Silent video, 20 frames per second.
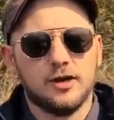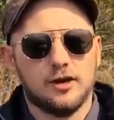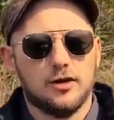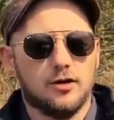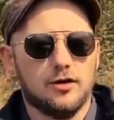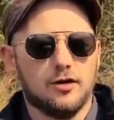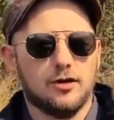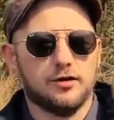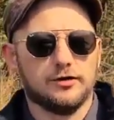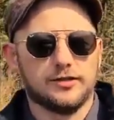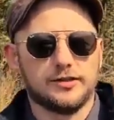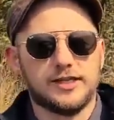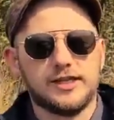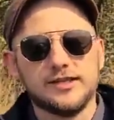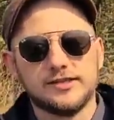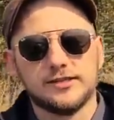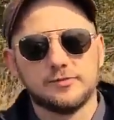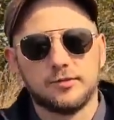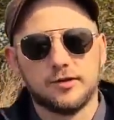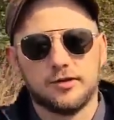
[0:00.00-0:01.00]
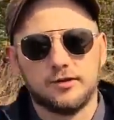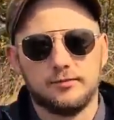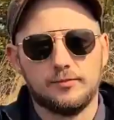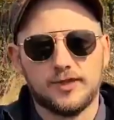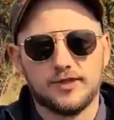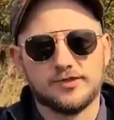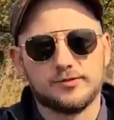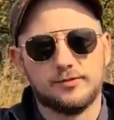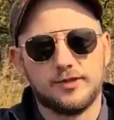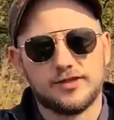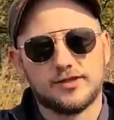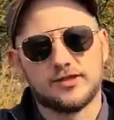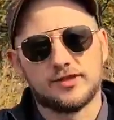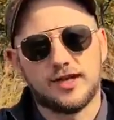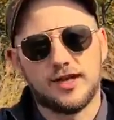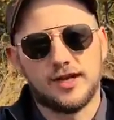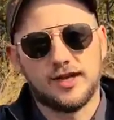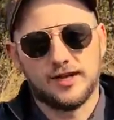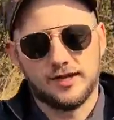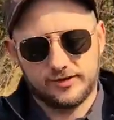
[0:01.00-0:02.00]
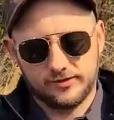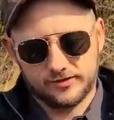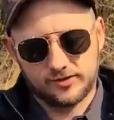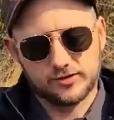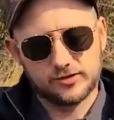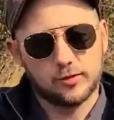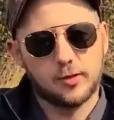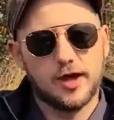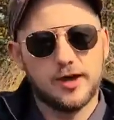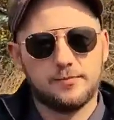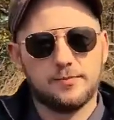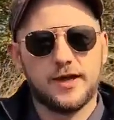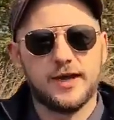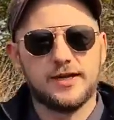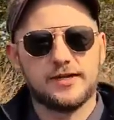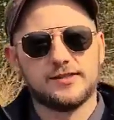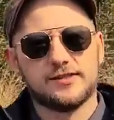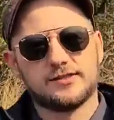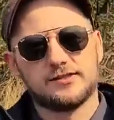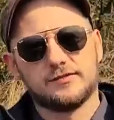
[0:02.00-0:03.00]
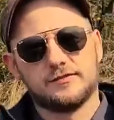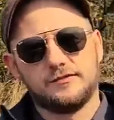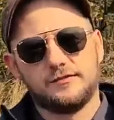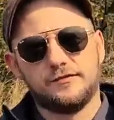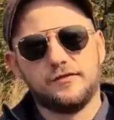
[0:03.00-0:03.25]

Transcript: or the Giza pyramids, which are square base,